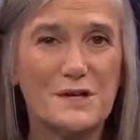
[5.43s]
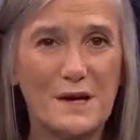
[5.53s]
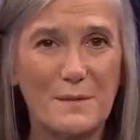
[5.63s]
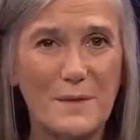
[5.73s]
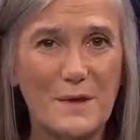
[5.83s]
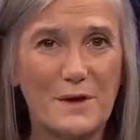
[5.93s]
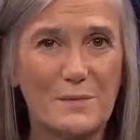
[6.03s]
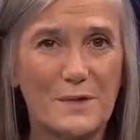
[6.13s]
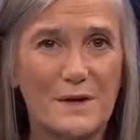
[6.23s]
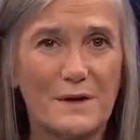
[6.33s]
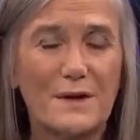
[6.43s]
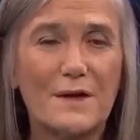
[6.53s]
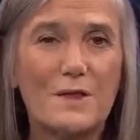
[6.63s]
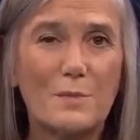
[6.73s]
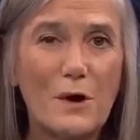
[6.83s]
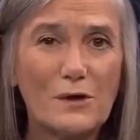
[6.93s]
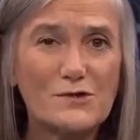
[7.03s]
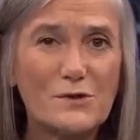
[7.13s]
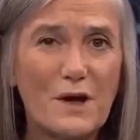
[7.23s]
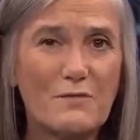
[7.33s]
I'm Amy Goodman. The
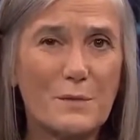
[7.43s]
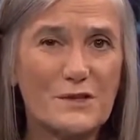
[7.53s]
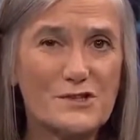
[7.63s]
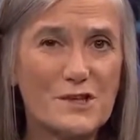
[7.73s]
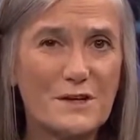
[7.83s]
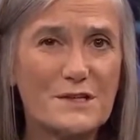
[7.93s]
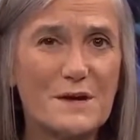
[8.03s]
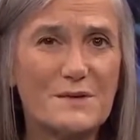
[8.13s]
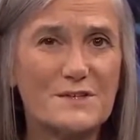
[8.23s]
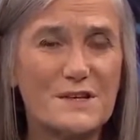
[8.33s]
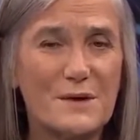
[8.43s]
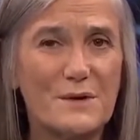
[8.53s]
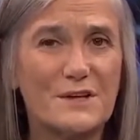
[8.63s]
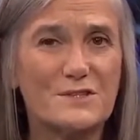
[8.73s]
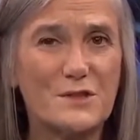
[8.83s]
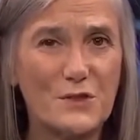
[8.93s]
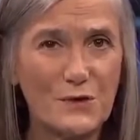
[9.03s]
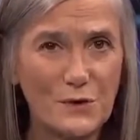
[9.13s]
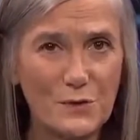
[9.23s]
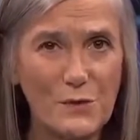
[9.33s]
partial government shutdown is now in its
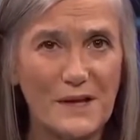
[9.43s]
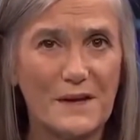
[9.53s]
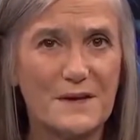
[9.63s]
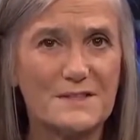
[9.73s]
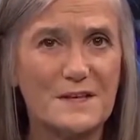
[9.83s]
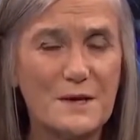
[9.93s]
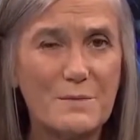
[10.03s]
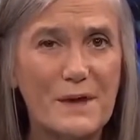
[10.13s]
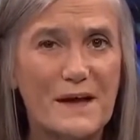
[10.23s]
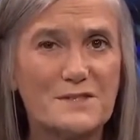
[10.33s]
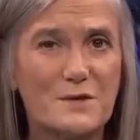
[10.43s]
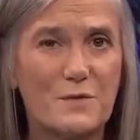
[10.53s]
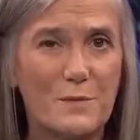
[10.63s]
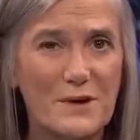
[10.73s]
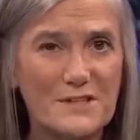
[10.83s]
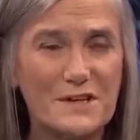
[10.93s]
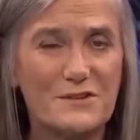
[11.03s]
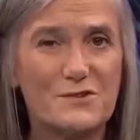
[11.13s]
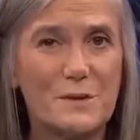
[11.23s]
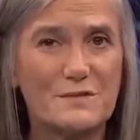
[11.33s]
third week as the impasse over
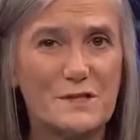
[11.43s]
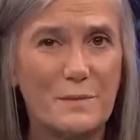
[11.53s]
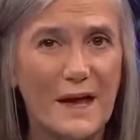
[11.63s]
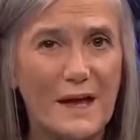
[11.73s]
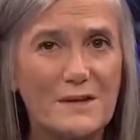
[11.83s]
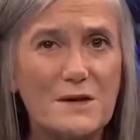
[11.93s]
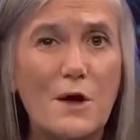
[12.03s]
President Trump's demand